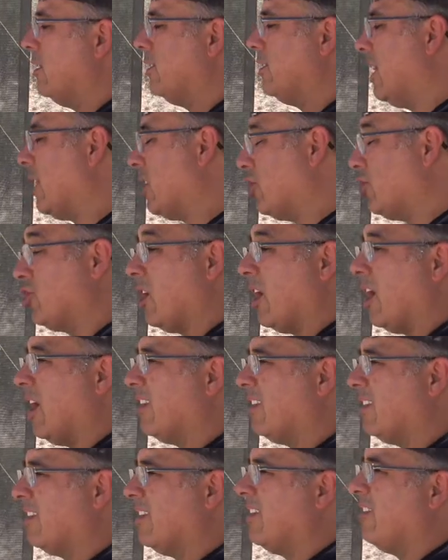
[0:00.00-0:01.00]
take a
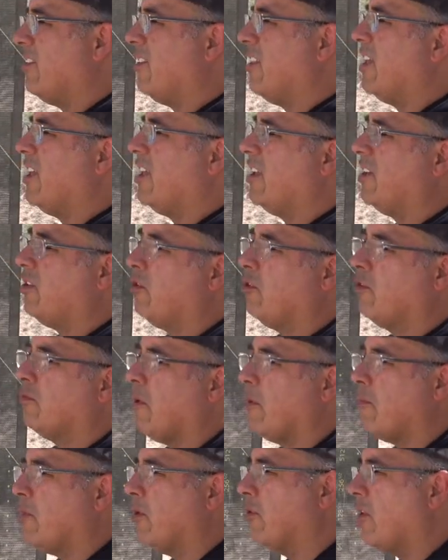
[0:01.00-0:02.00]
shot and then use
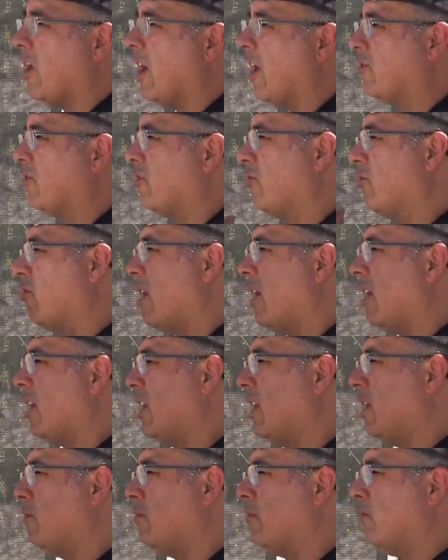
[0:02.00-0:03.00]
my mil dots to try and
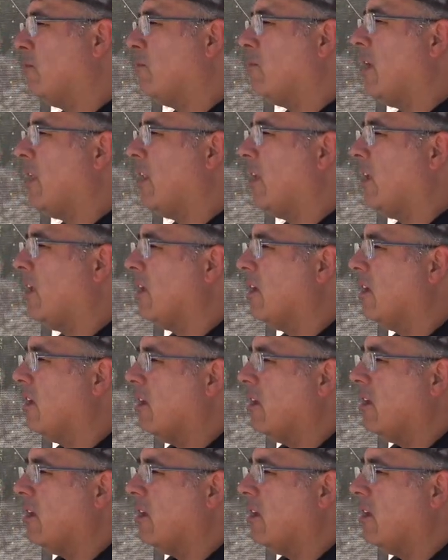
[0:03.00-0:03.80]
keep as many